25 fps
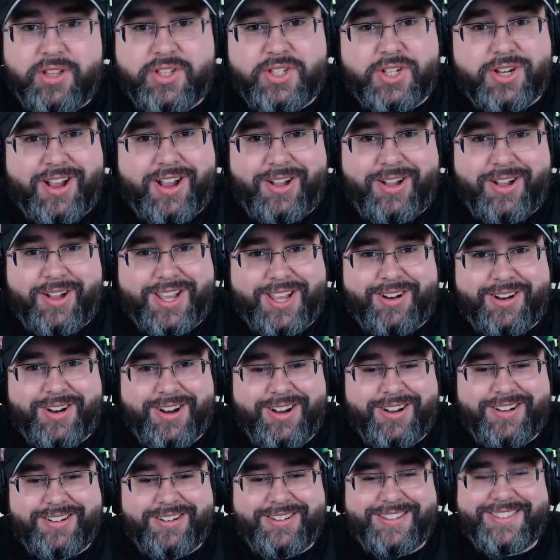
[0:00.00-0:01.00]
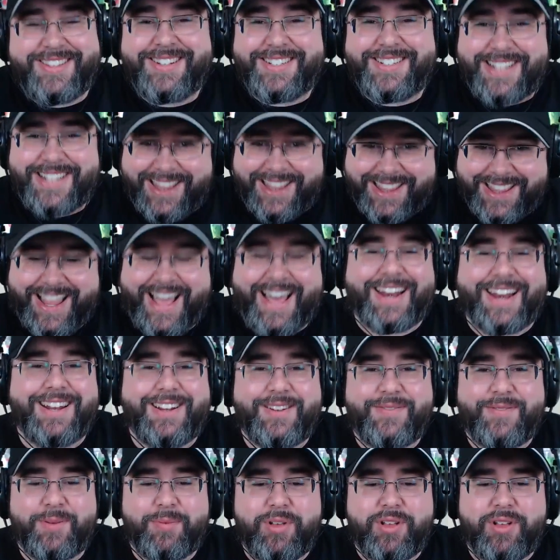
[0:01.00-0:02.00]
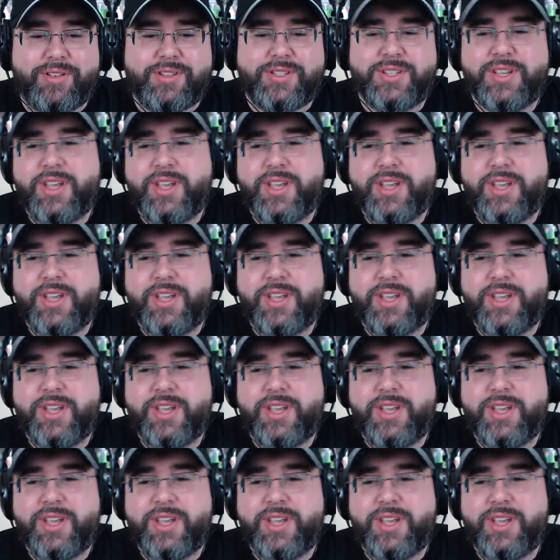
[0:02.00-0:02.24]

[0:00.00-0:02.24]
are out there? There's a lot of different malts.